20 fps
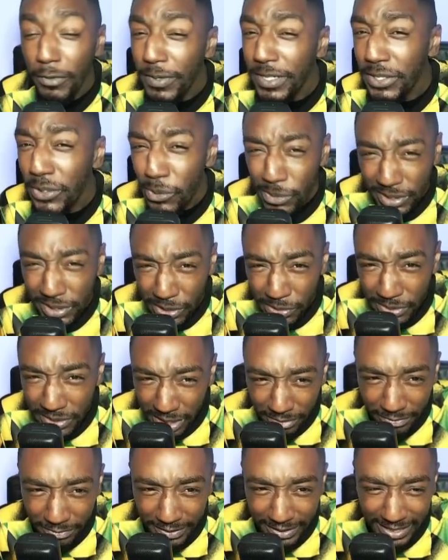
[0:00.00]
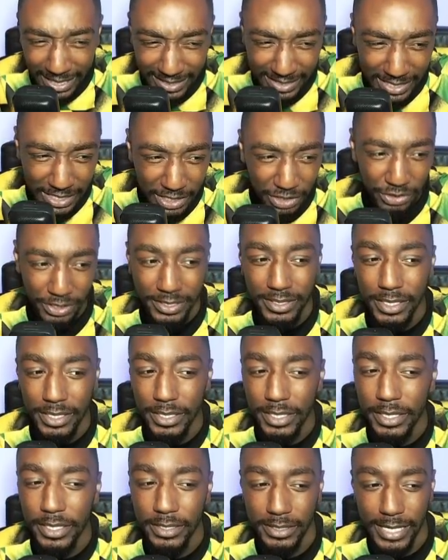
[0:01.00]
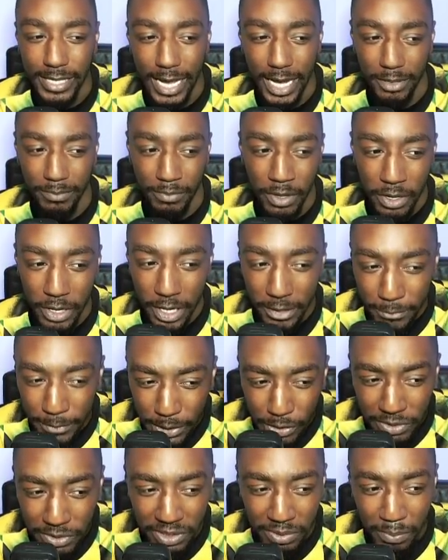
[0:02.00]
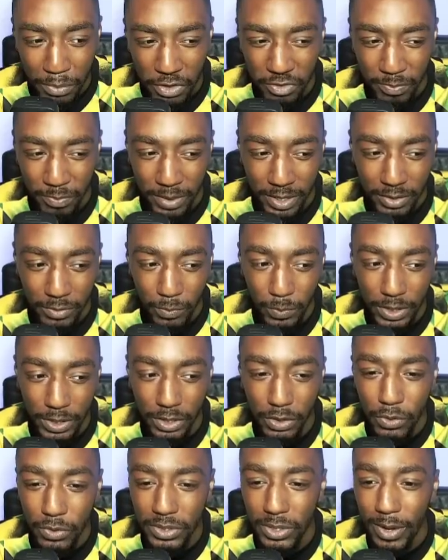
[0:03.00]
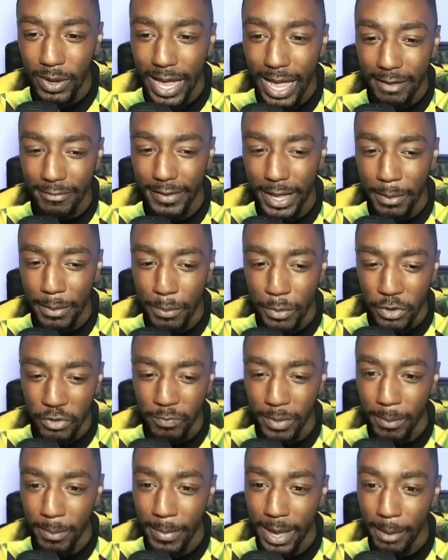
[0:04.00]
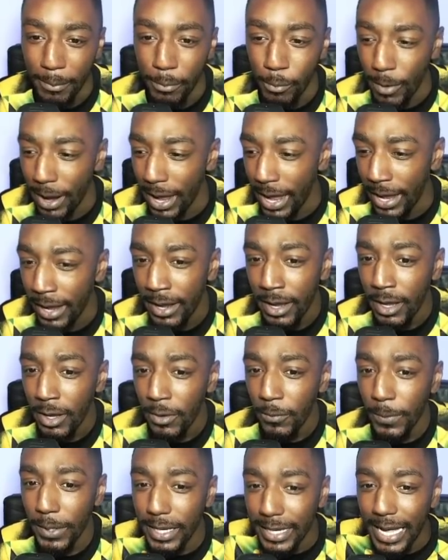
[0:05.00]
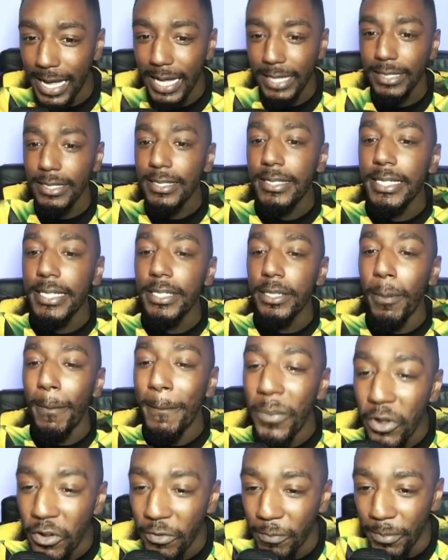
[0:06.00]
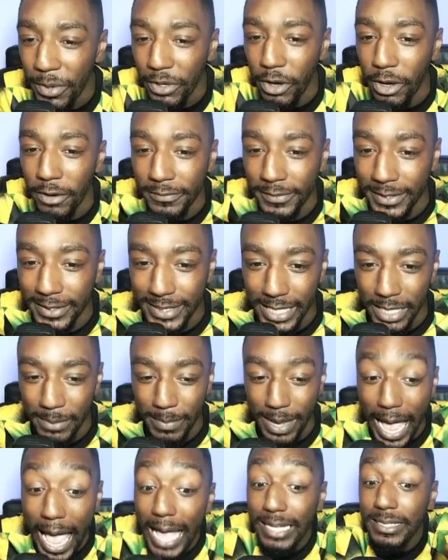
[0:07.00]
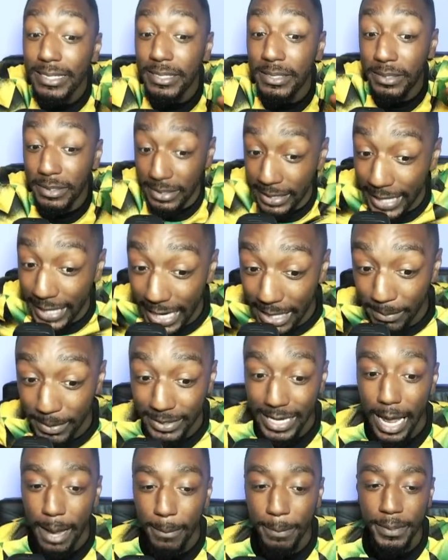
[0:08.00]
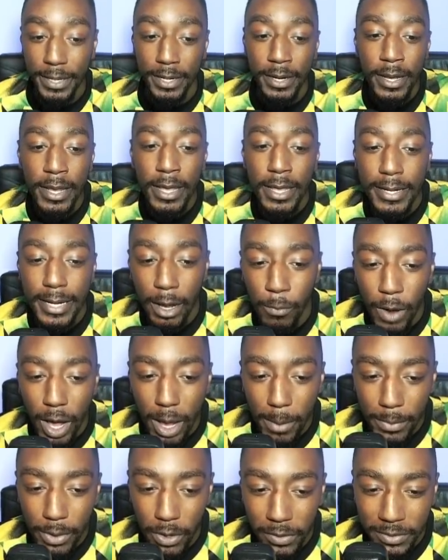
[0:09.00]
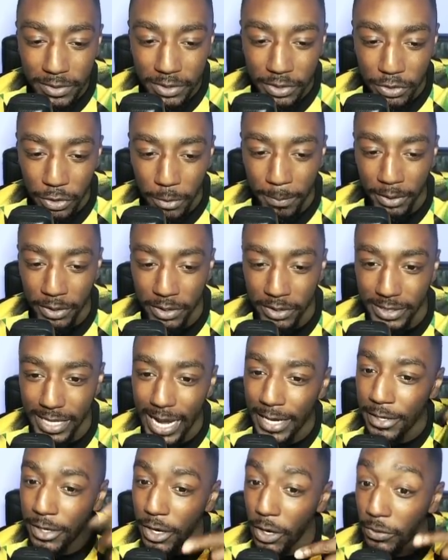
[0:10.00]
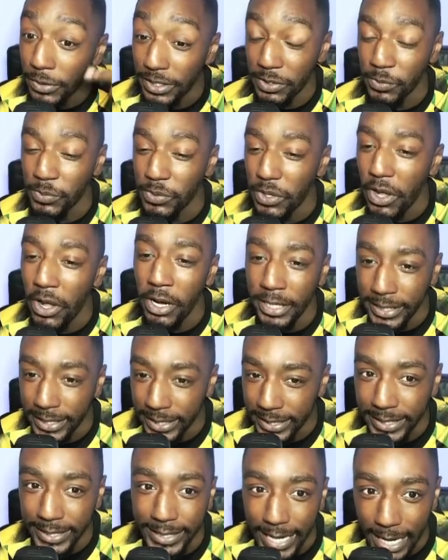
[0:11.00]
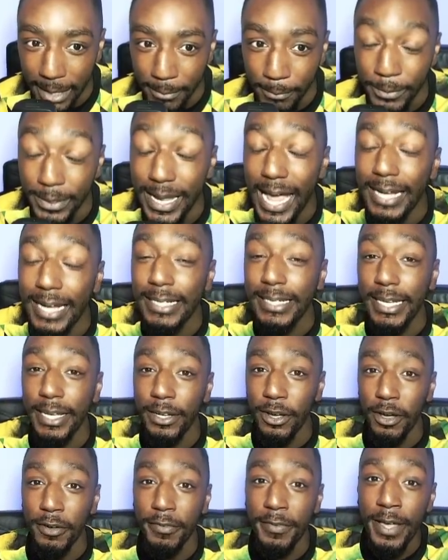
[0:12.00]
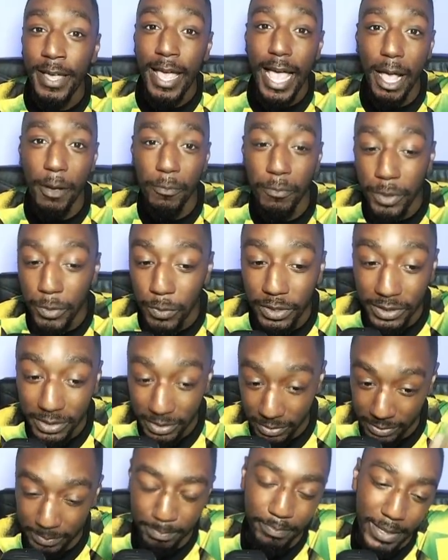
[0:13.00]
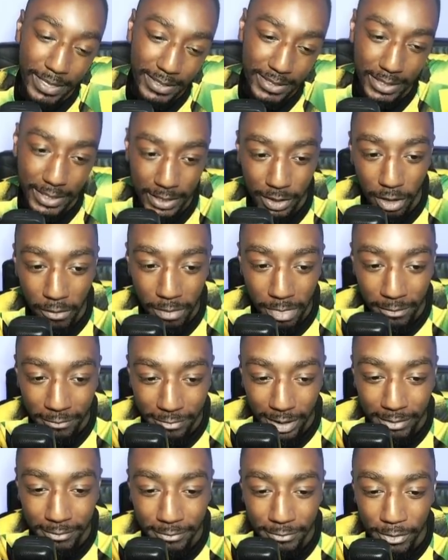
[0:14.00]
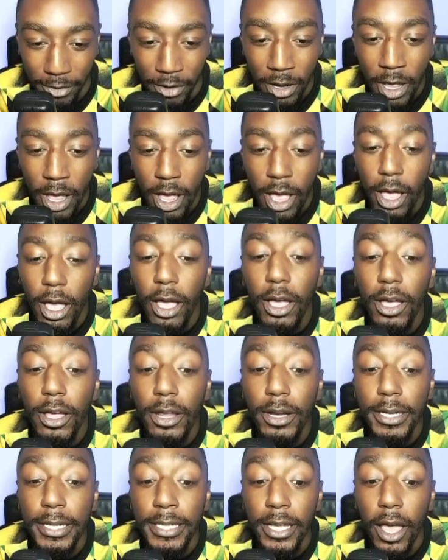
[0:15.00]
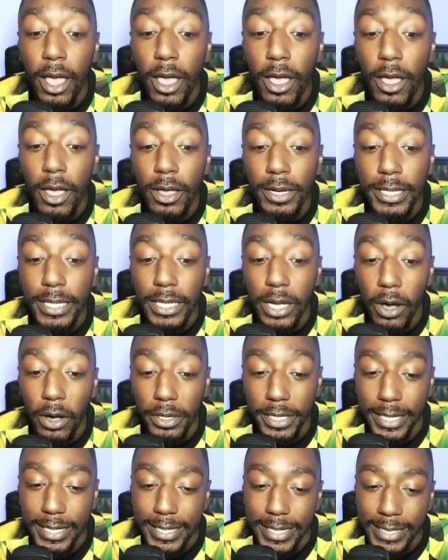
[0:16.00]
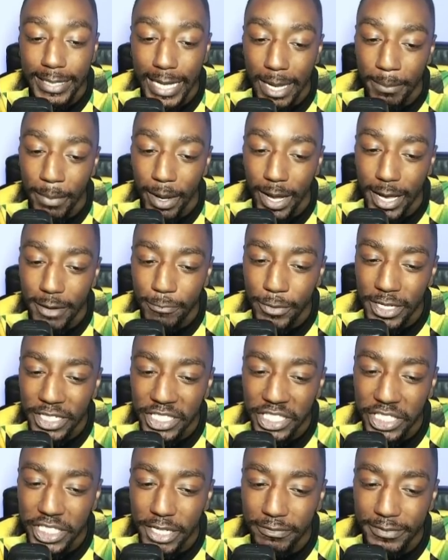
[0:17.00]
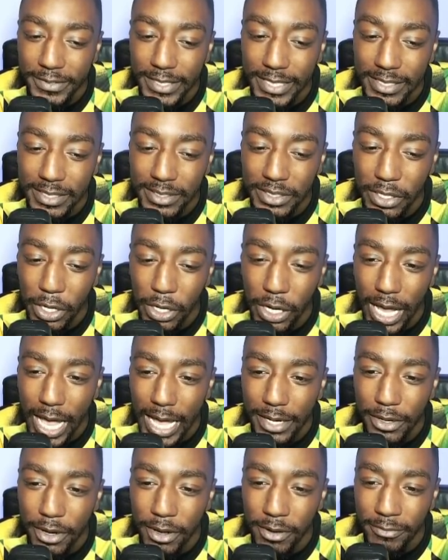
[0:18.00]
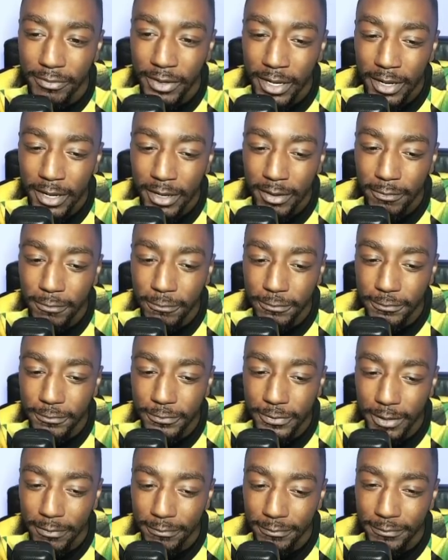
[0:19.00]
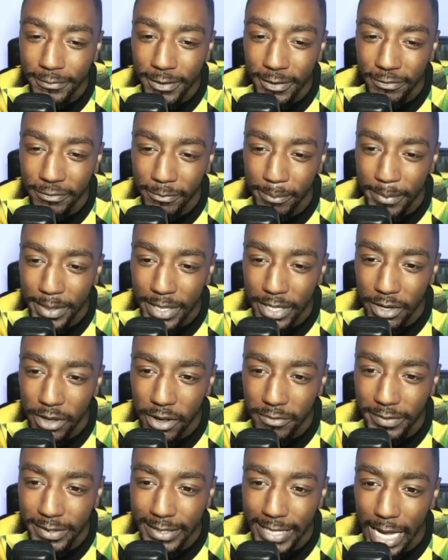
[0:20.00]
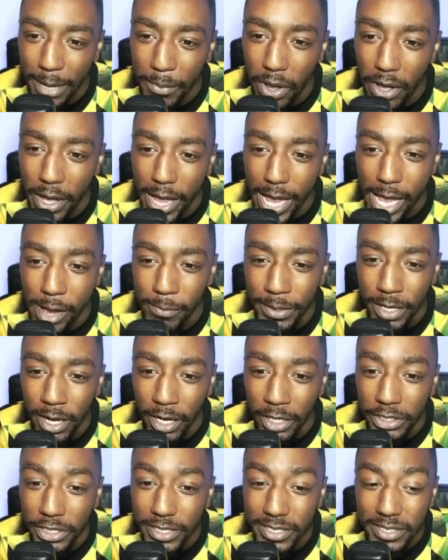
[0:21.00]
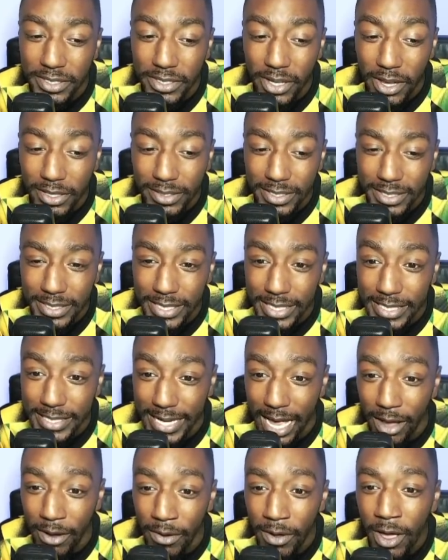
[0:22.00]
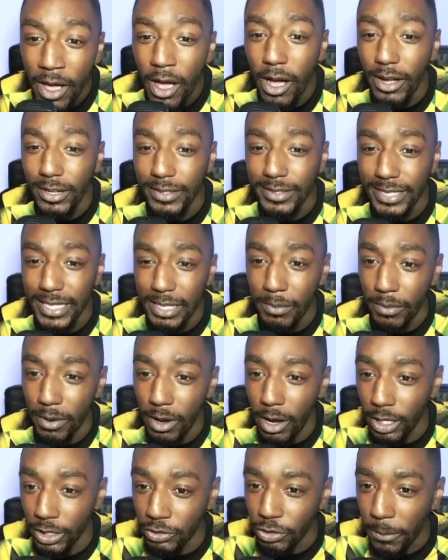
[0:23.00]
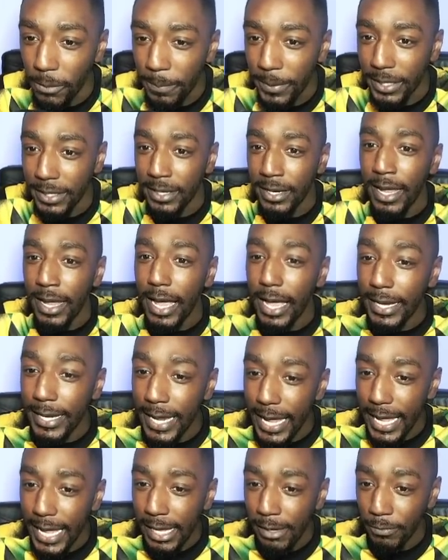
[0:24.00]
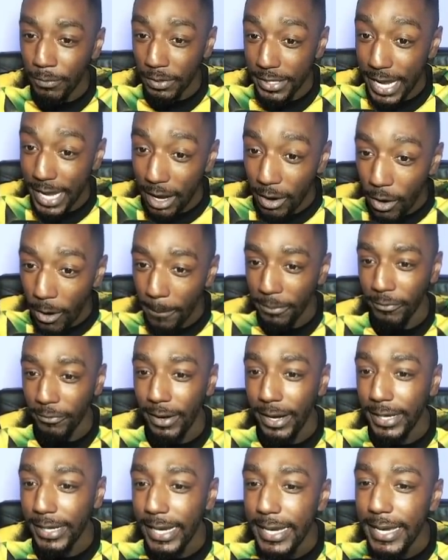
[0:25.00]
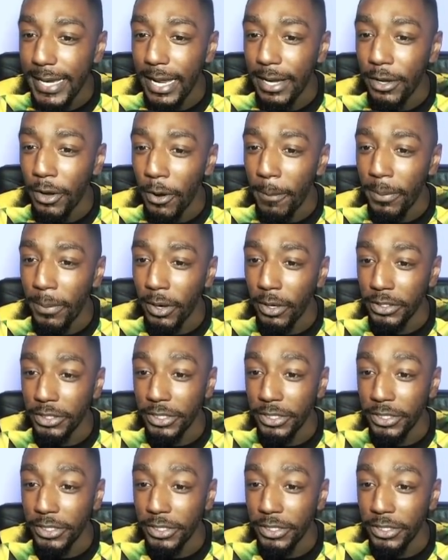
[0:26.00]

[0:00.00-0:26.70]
is also something that's interesting in this game. If we go to movement, we can also have a movement map where we can kind of see the movement of the team as the game is happening. Now, what I'm going to do, because I know this was early in the game, we had kickoff and we was basically on the front foot early on in the game. But if we shift this to kind of the 5th minute of the game, oh, here we are. You can start to see now our team are dropping. And here we're now operating in that low block.